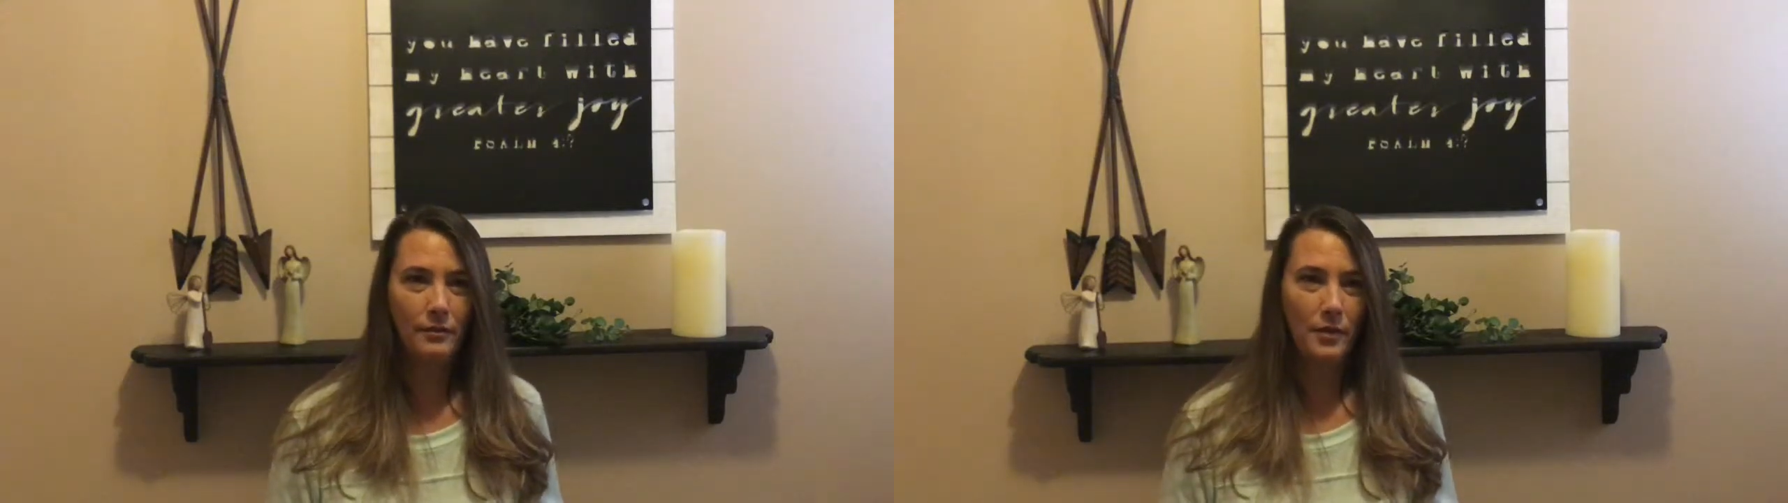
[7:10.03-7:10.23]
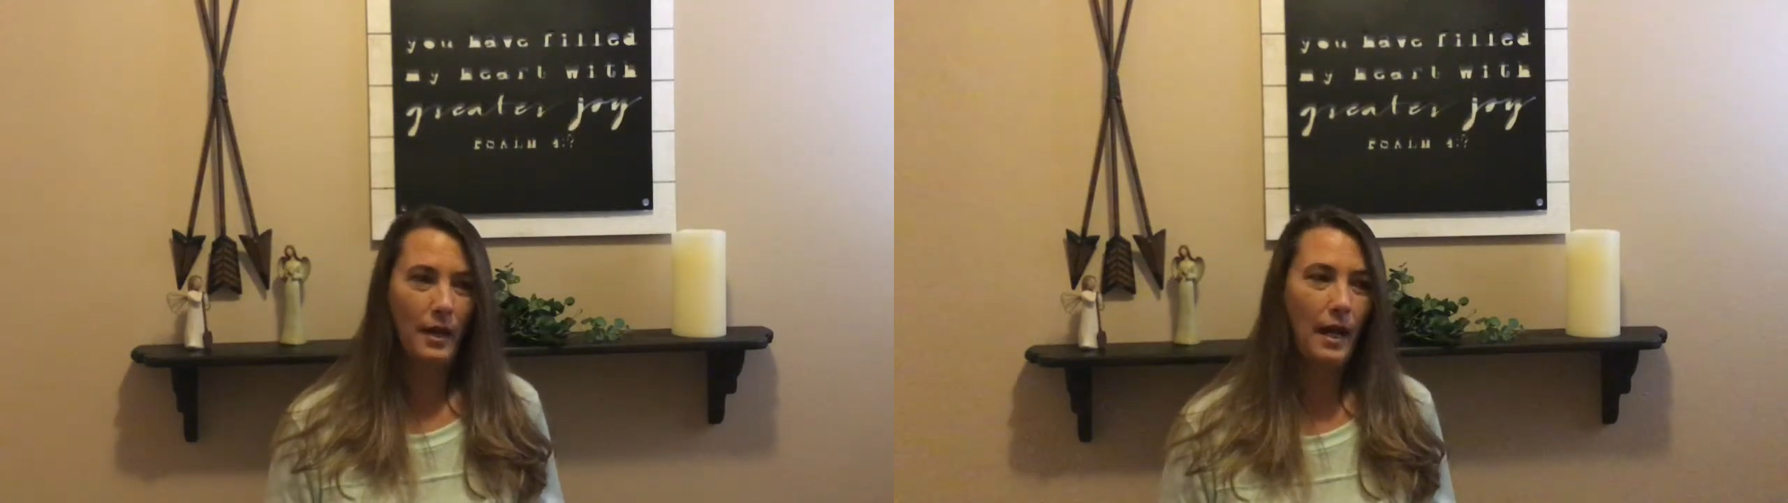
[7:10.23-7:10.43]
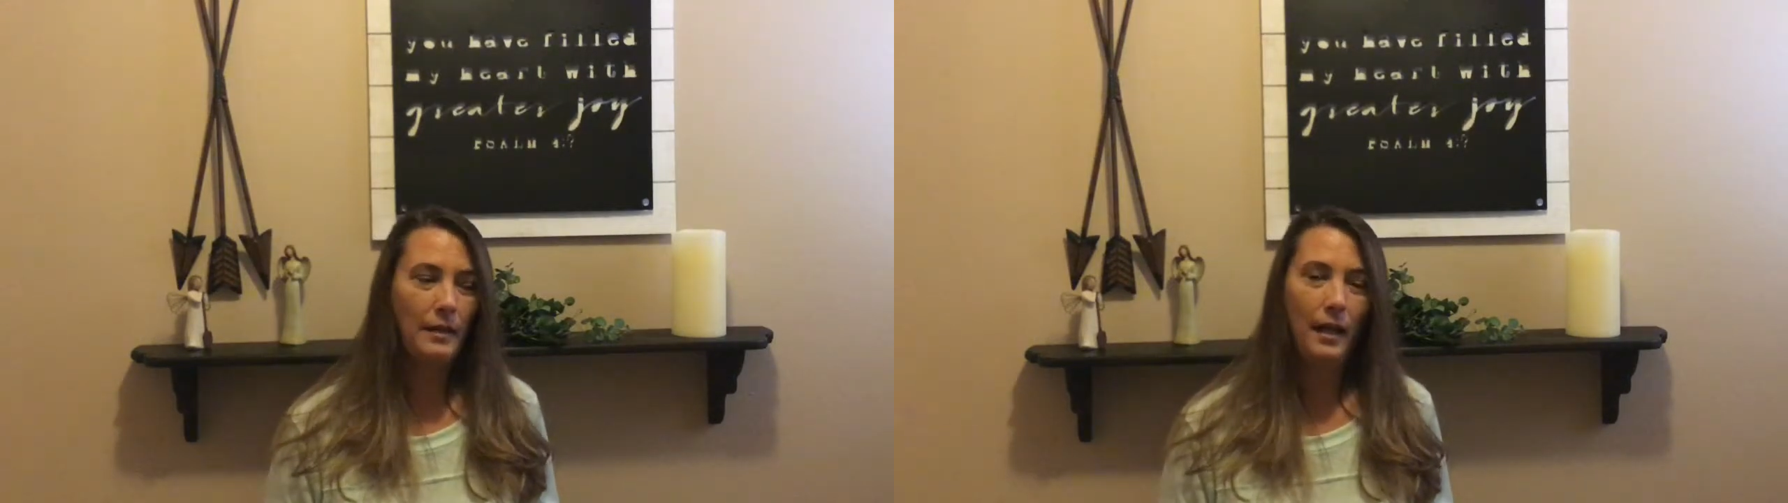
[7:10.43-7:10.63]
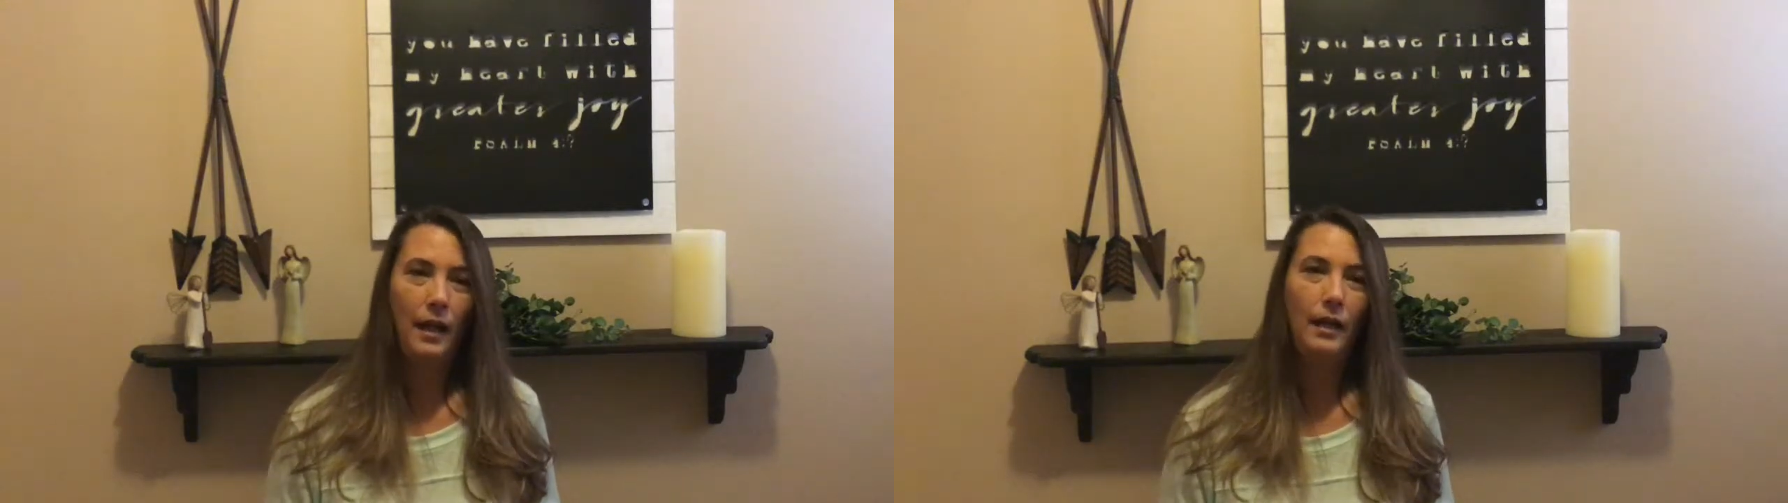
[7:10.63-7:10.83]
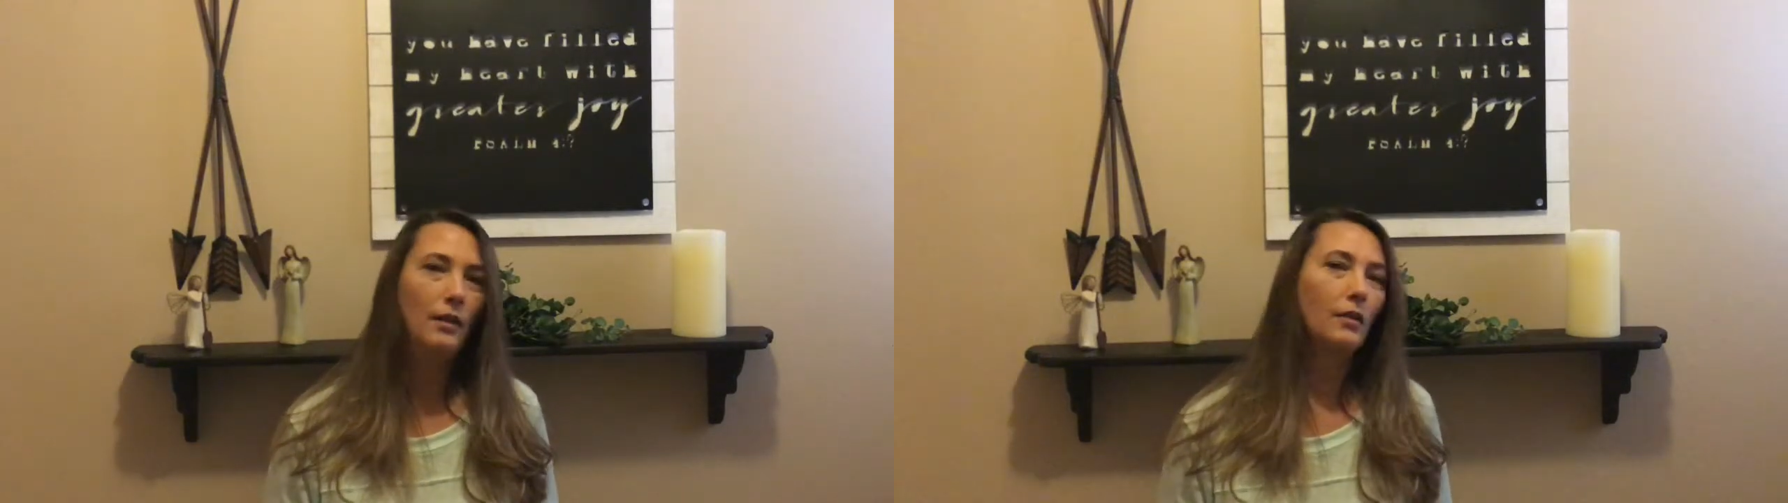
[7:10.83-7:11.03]
for that
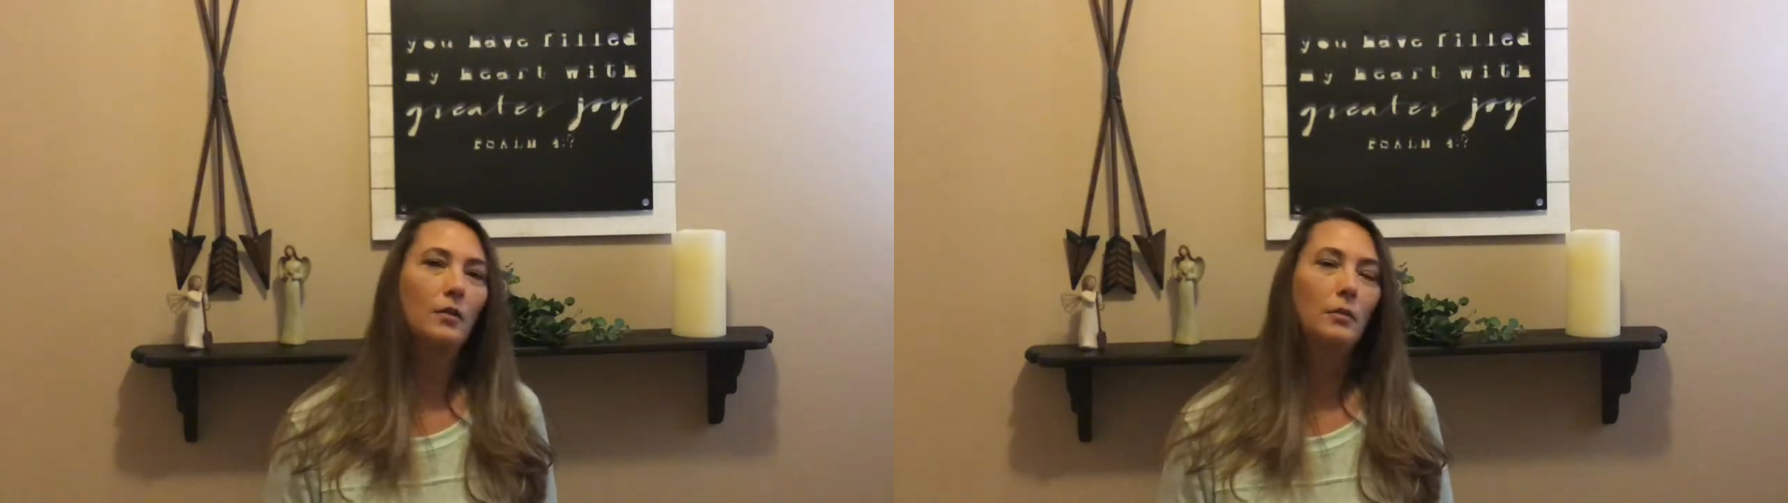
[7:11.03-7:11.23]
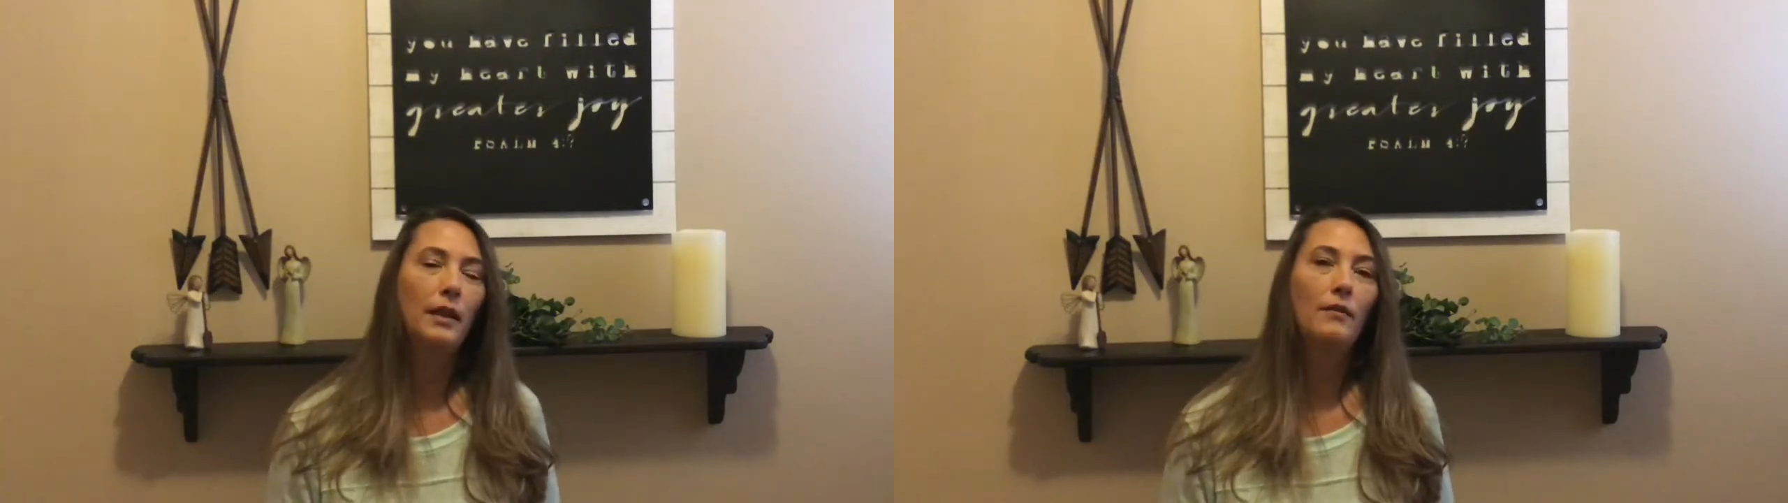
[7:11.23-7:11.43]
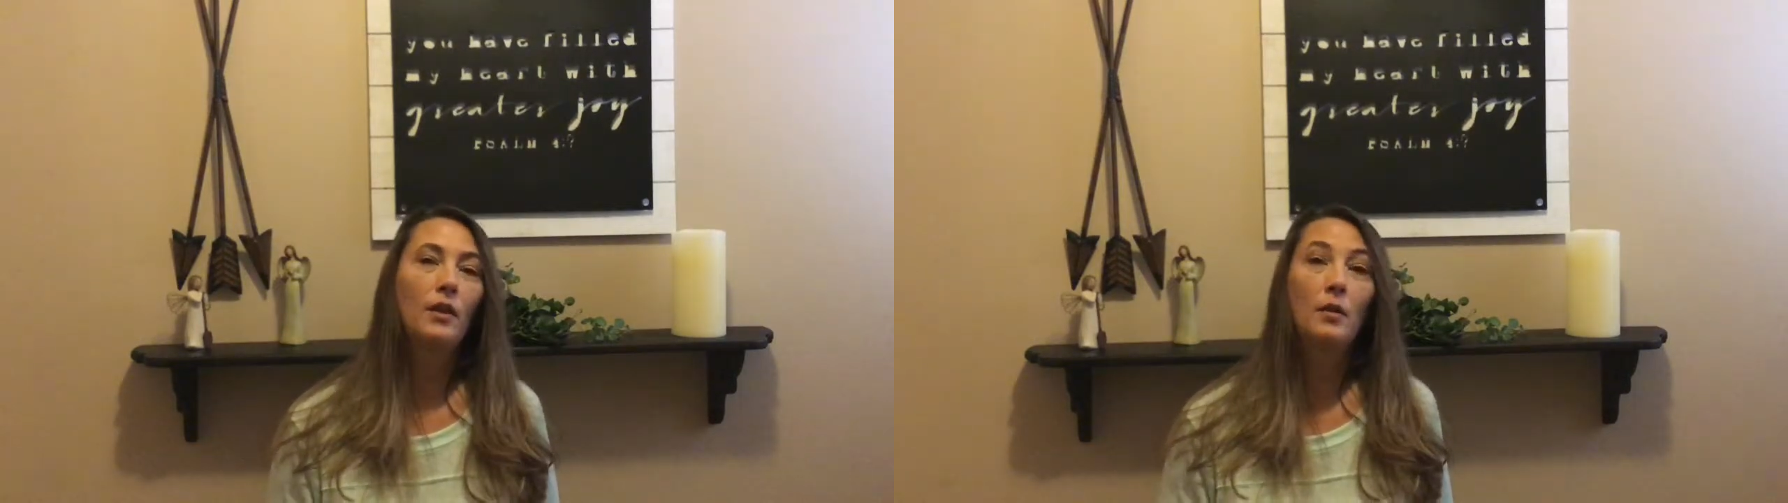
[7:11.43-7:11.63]
day or whatever.